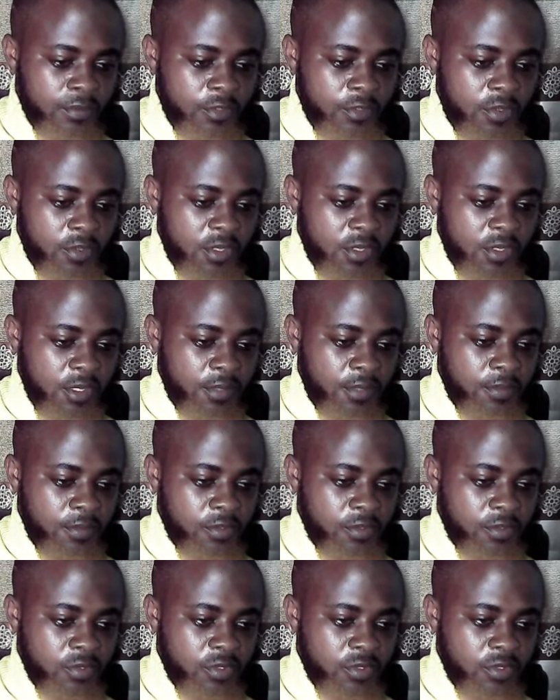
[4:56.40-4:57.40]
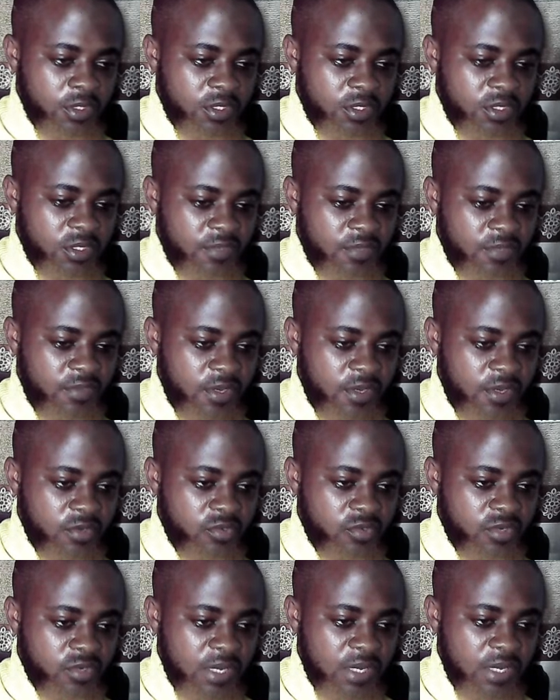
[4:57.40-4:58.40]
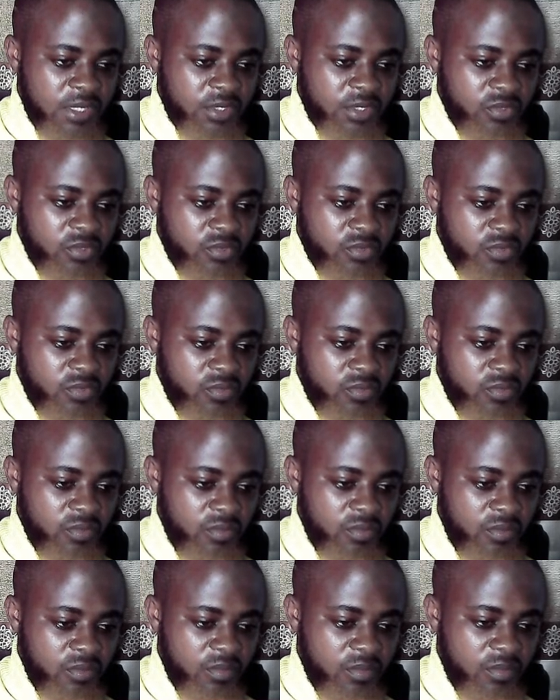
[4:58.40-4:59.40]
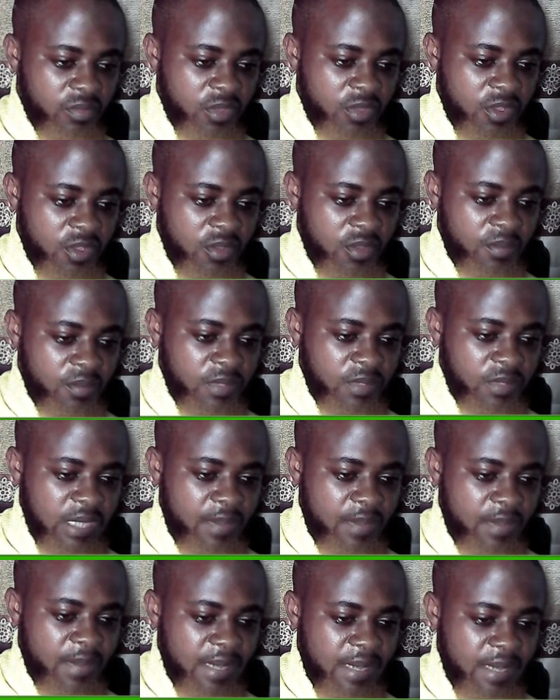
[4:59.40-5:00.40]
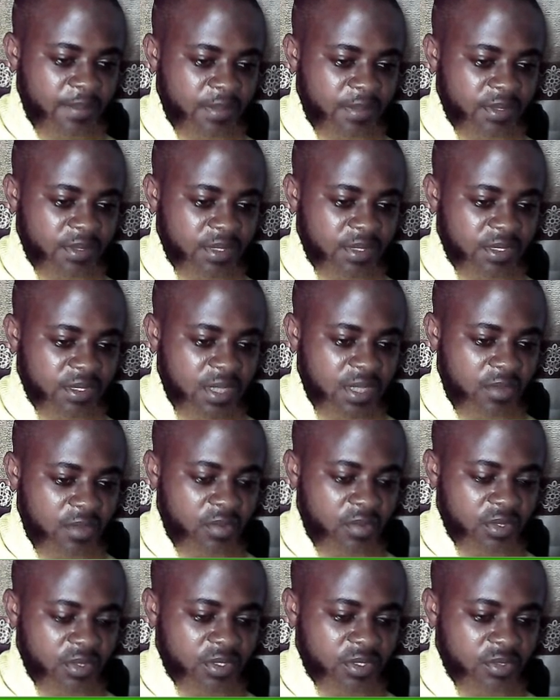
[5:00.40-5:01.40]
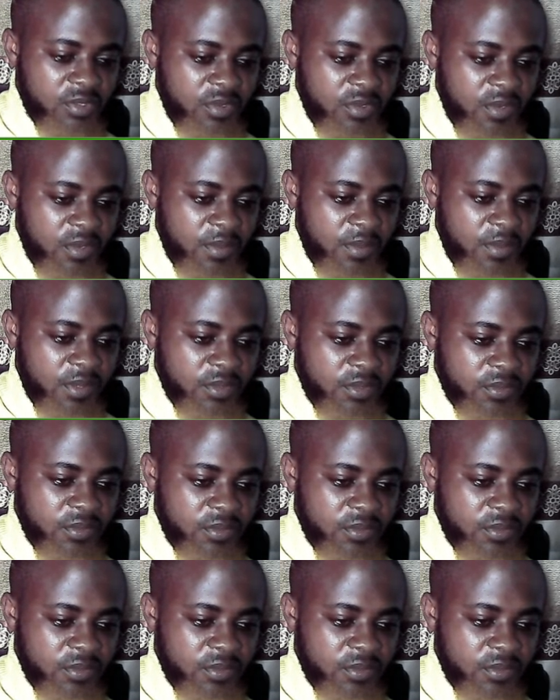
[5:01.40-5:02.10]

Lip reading: Okay, so this is a very good article. Media buying basics are what it's all about.